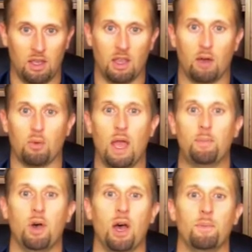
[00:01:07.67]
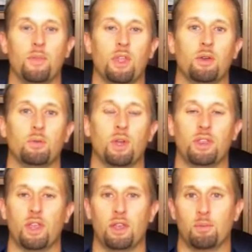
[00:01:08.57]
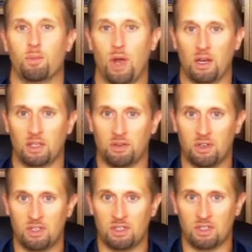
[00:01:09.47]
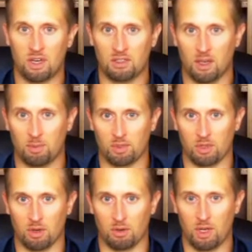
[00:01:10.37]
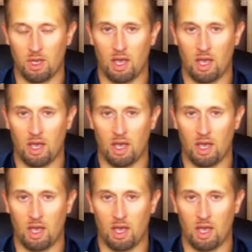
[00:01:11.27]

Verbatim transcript: And I'll wrap up with a Productivity Sucks episode